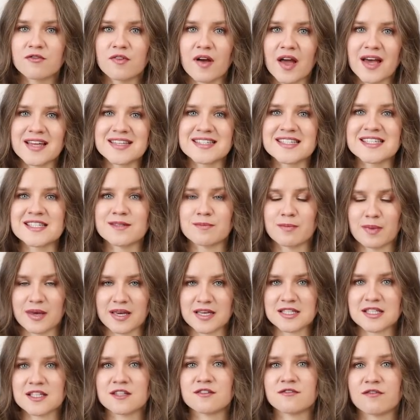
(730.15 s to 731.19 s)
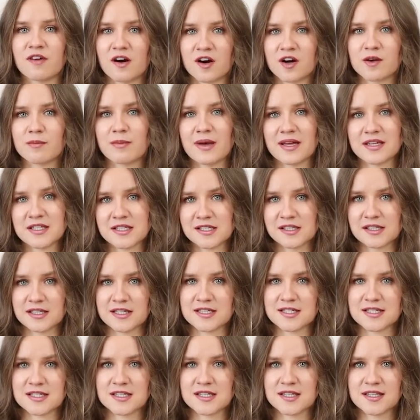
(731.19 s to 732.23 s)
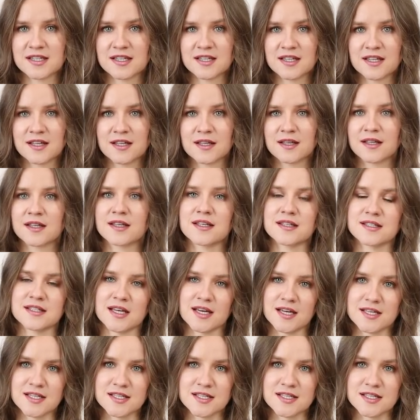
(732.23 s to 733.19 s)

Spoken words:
as a space environmentalist. He says,